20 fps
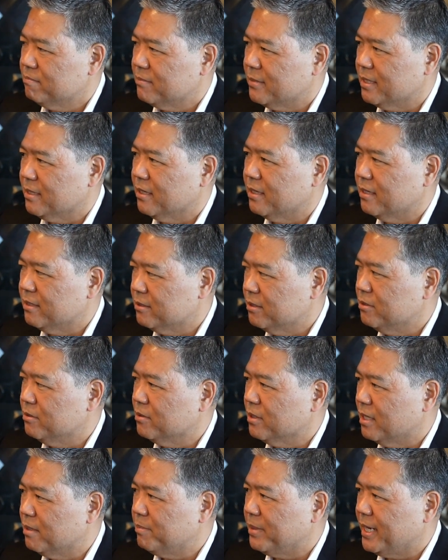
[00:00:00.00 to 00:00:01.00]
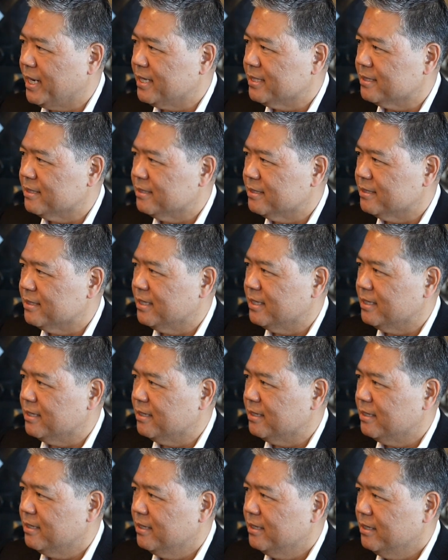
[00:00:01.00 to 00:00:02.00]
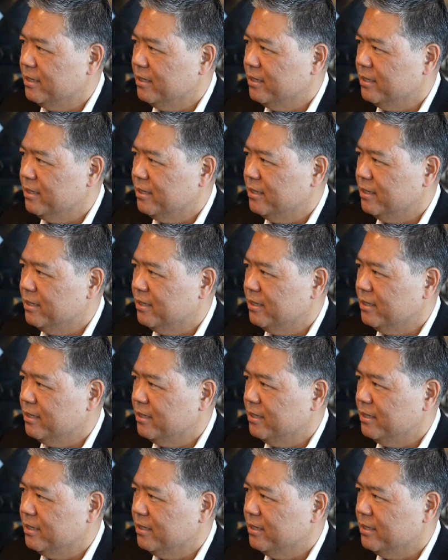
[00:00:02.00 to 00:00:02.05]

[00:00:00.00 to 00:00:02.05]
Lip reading: the new law passes, then